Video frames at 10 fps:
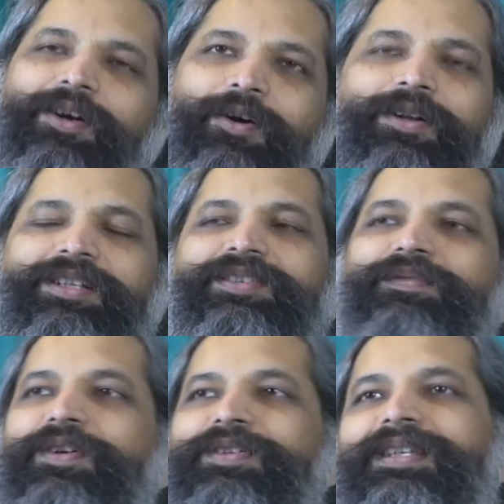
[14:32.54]
All this,
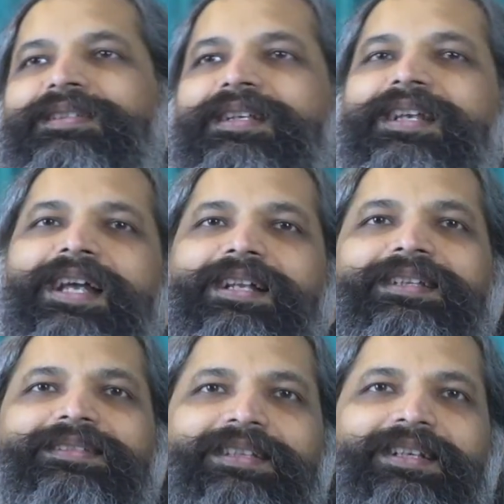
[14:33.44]
of course, is in a
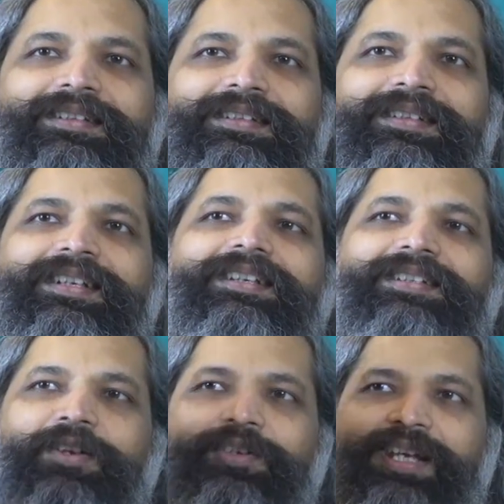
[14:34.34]
healthy state.
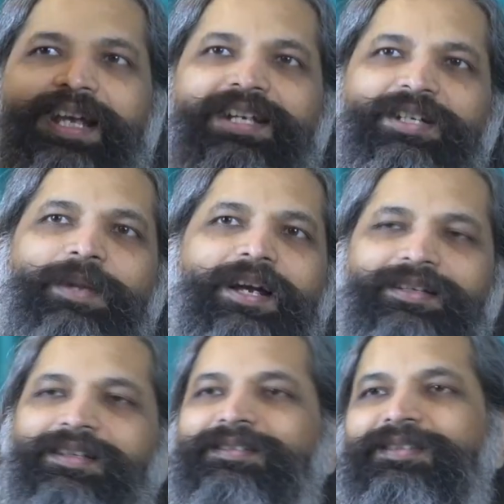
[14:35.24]
Now you take
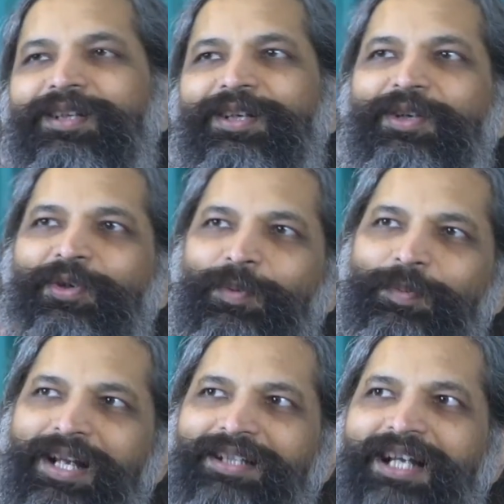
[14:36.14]
antibiotics, you
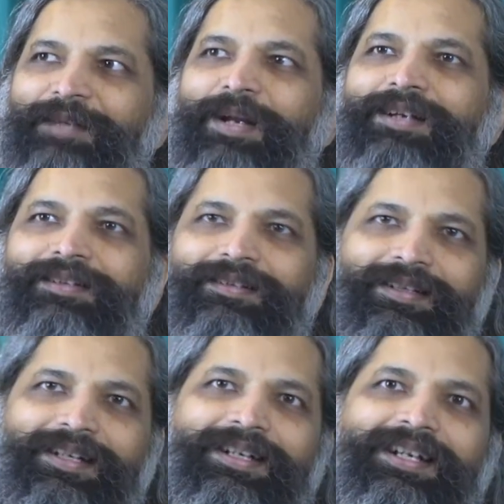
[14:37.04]
break that
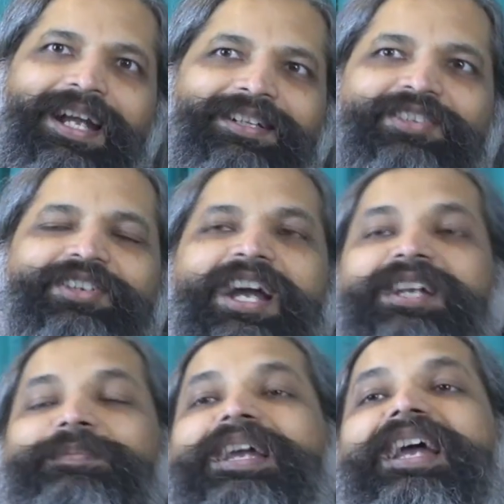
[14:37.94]
pattern, and the
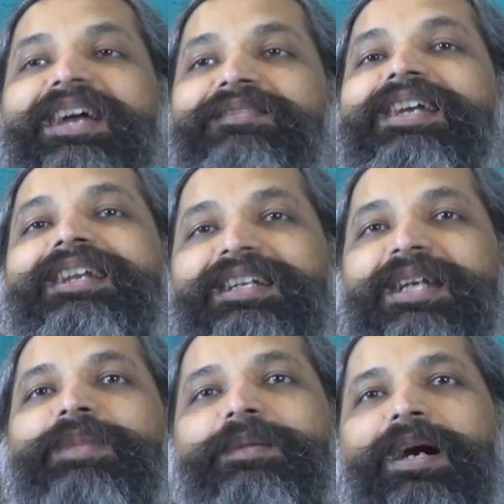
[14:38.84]
child may have
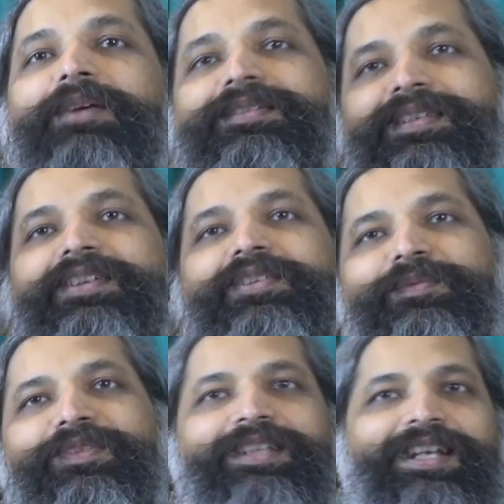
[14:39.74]
irritable bowel
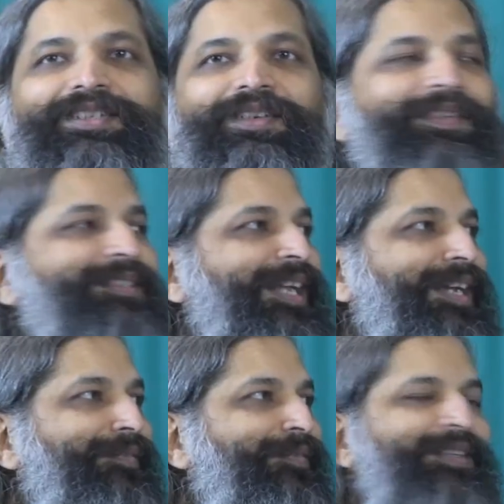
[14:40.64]
syndrome for the rest of his
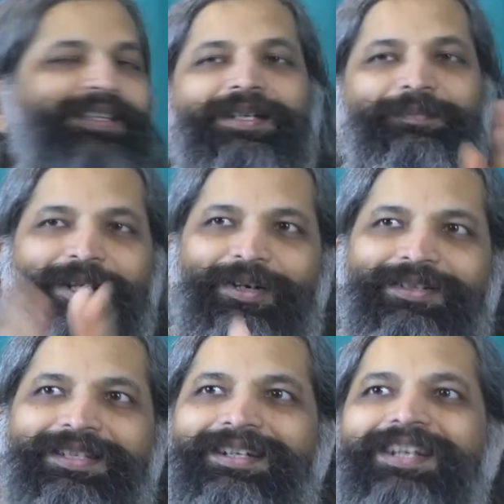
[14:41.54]
life
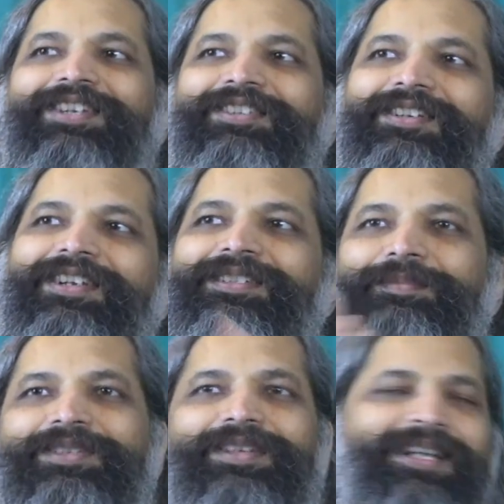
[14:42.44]
because that initial
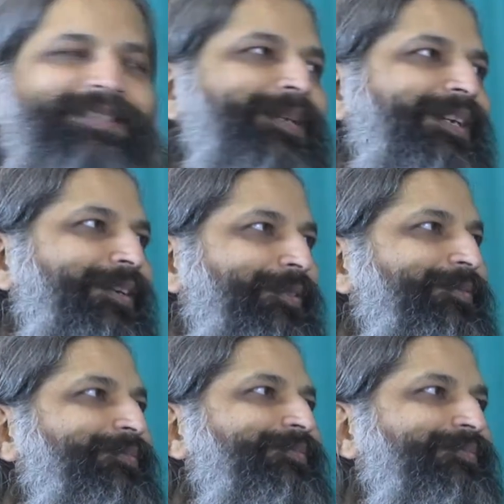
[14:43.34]
transmission has been now
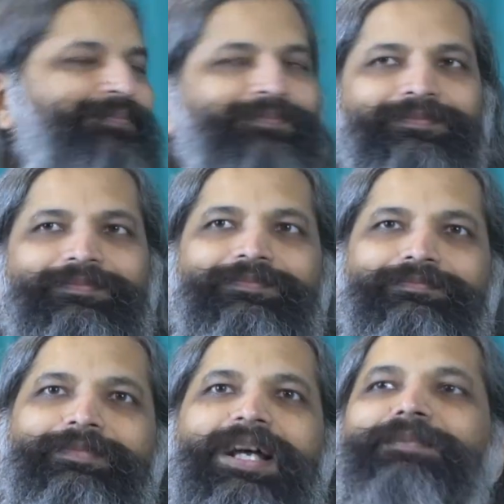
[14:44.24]

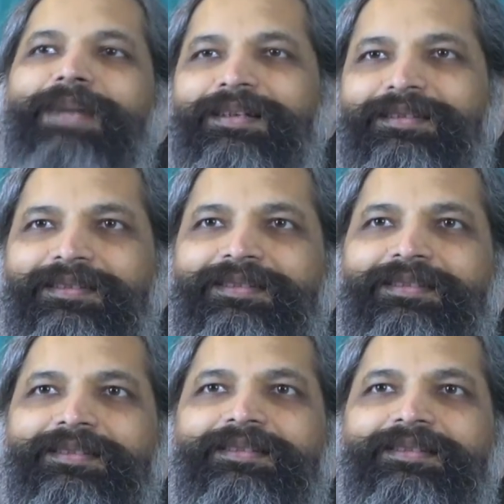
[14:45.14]
unbalanced,